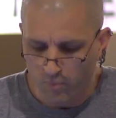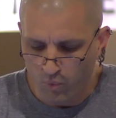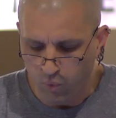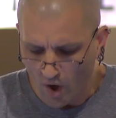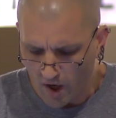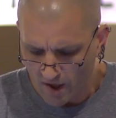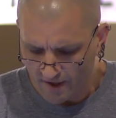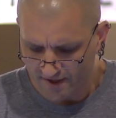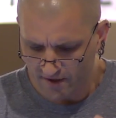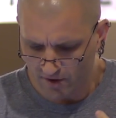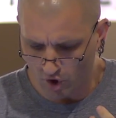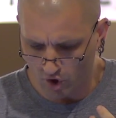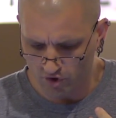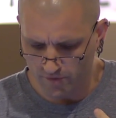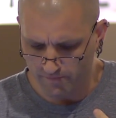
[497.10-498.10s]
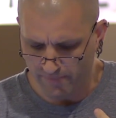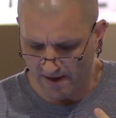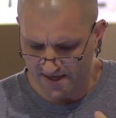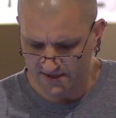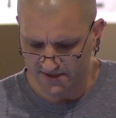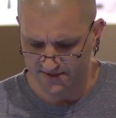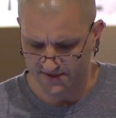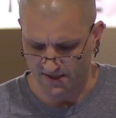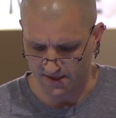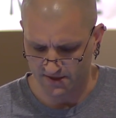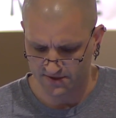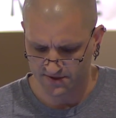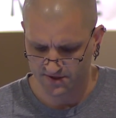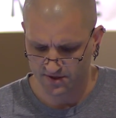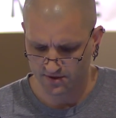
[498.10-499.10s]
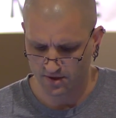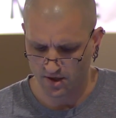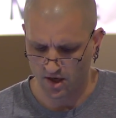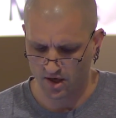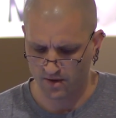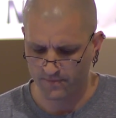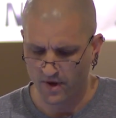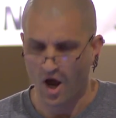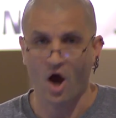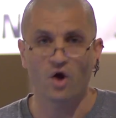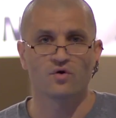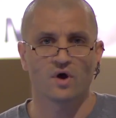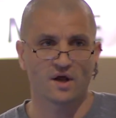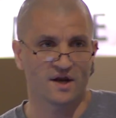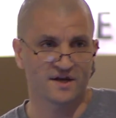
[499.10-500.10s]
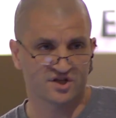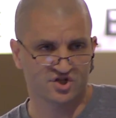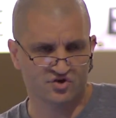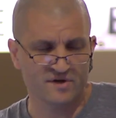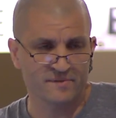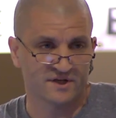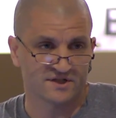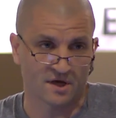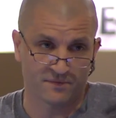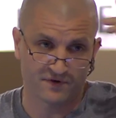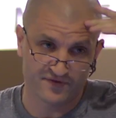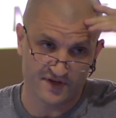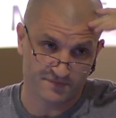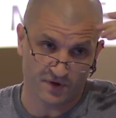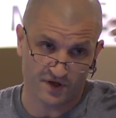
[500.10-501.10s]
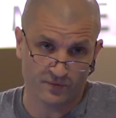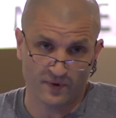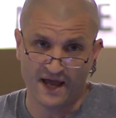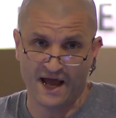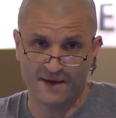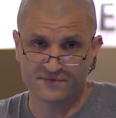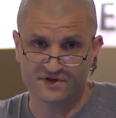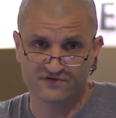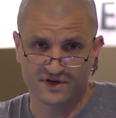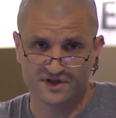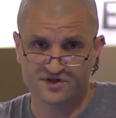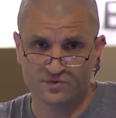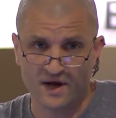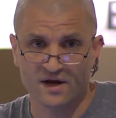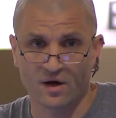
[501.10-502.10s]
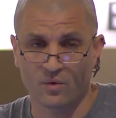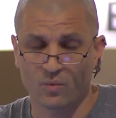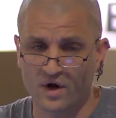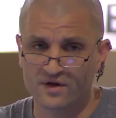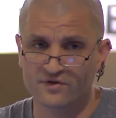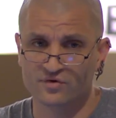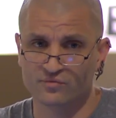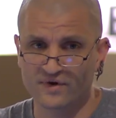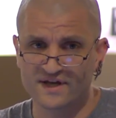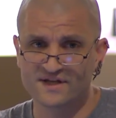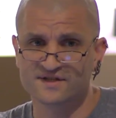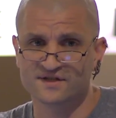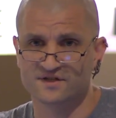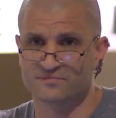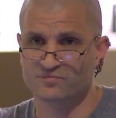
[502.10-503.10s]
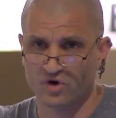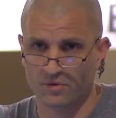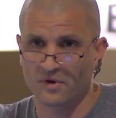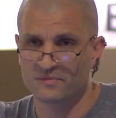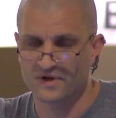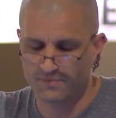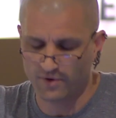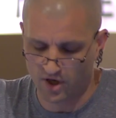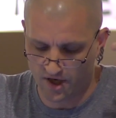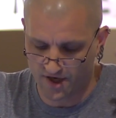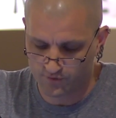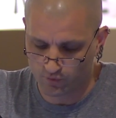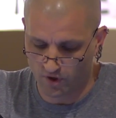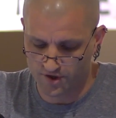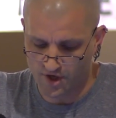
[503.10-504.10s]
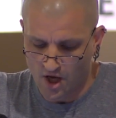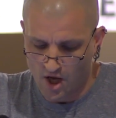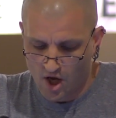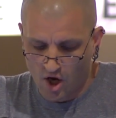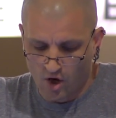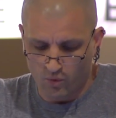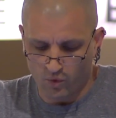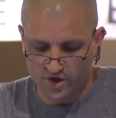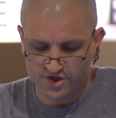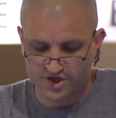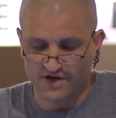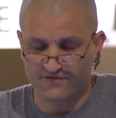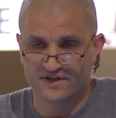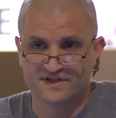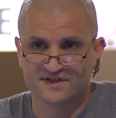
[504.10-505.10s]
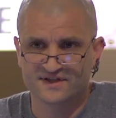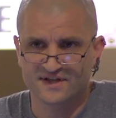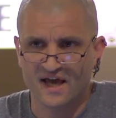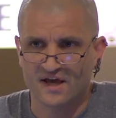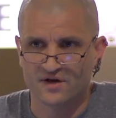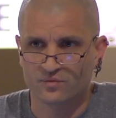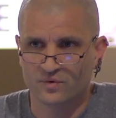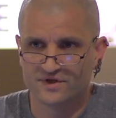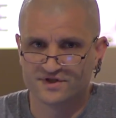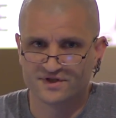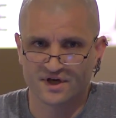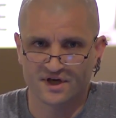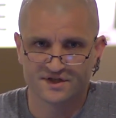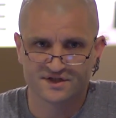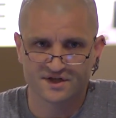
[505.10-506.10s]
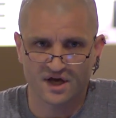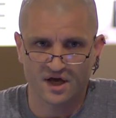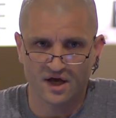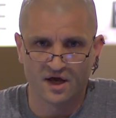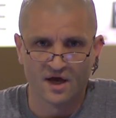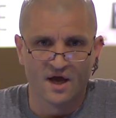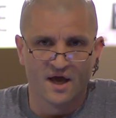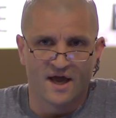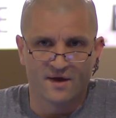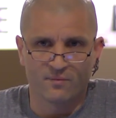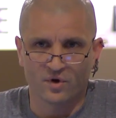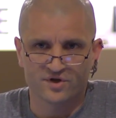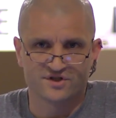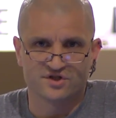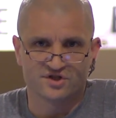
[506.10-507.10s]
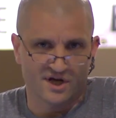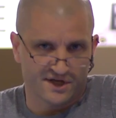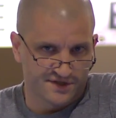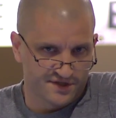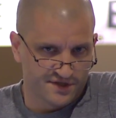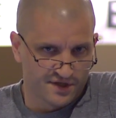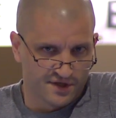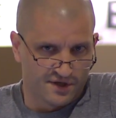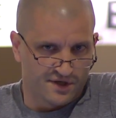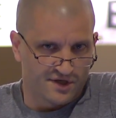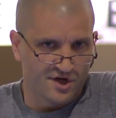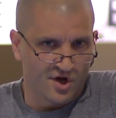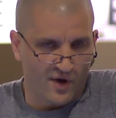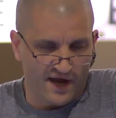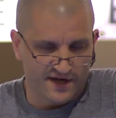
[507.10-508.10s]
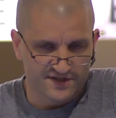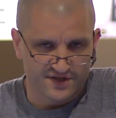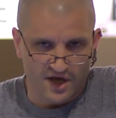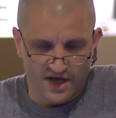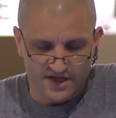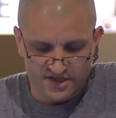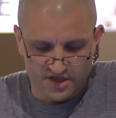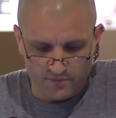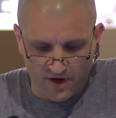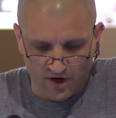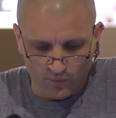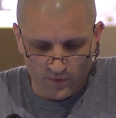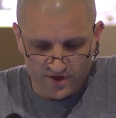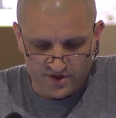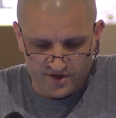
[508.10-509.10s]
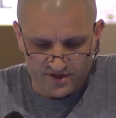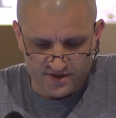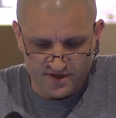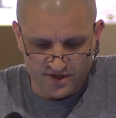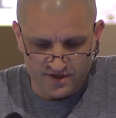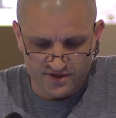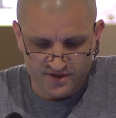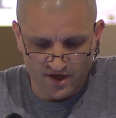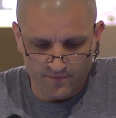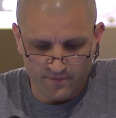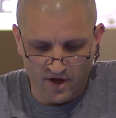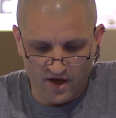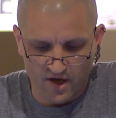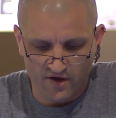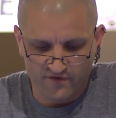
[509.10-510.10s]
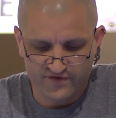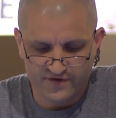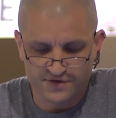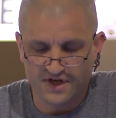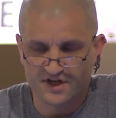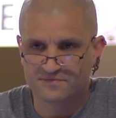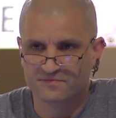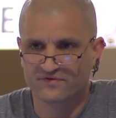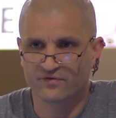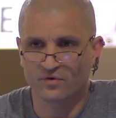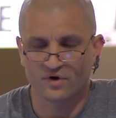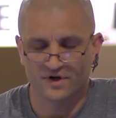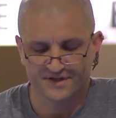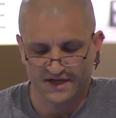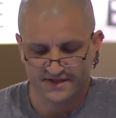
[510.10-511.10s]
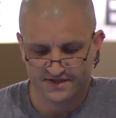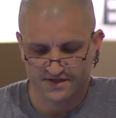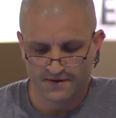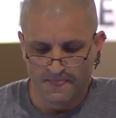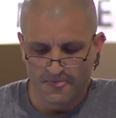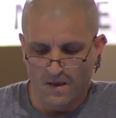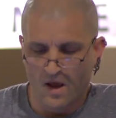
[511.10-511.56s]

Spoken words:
working on the basis... an extreme example of this, by the way, happened in Venezuela. One of the reasons probably behind what Chavez said was that it wasn't just anxiety about witches, that a few days before, a dozen